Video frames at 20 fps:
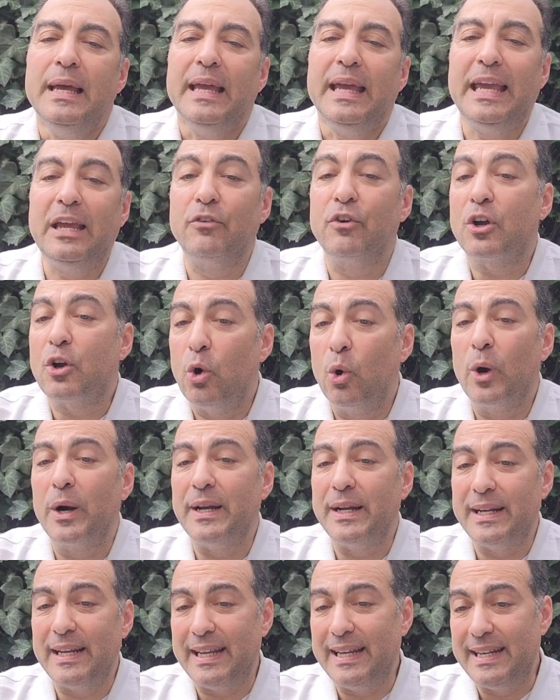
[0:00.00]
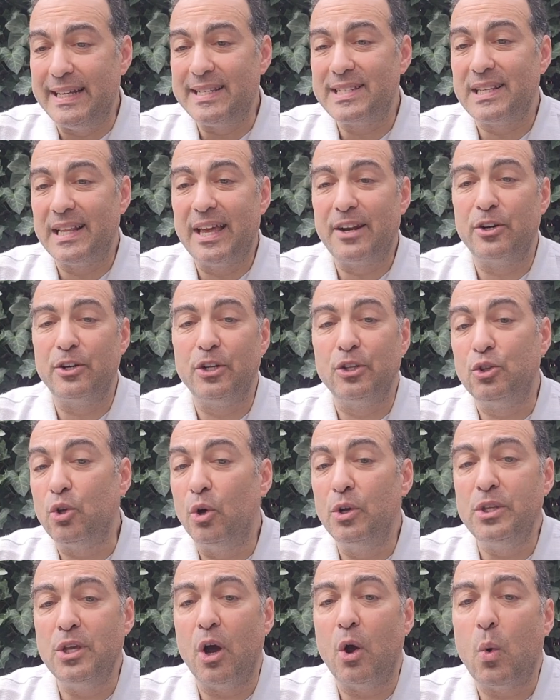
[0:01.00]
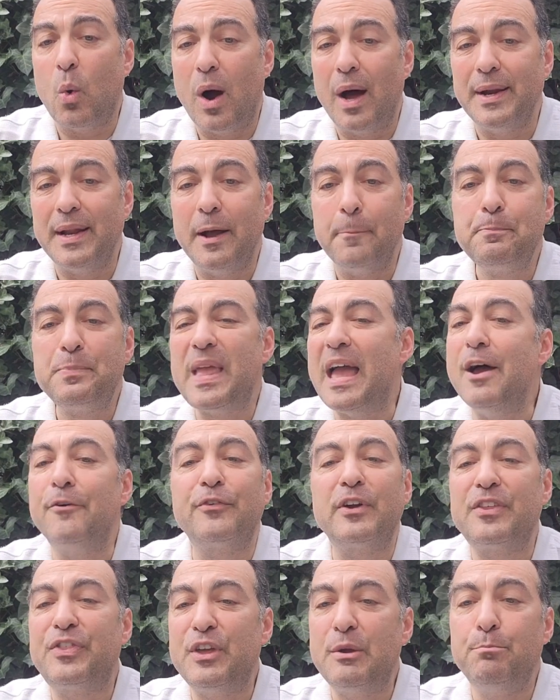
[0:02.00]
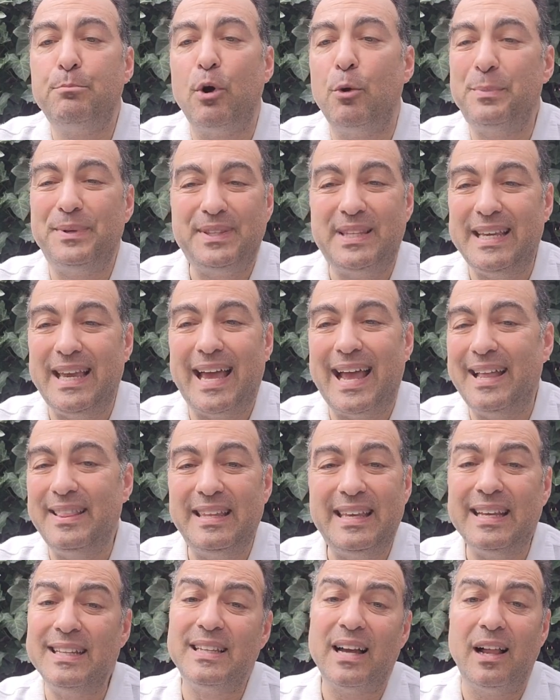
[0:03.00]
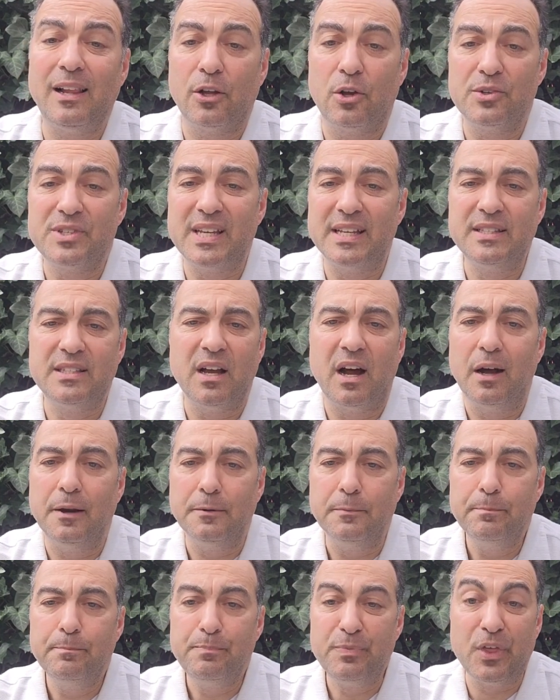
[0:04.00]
He recorded in his letter to Doña Juana everything Bobadilla and the Hidalgos had done,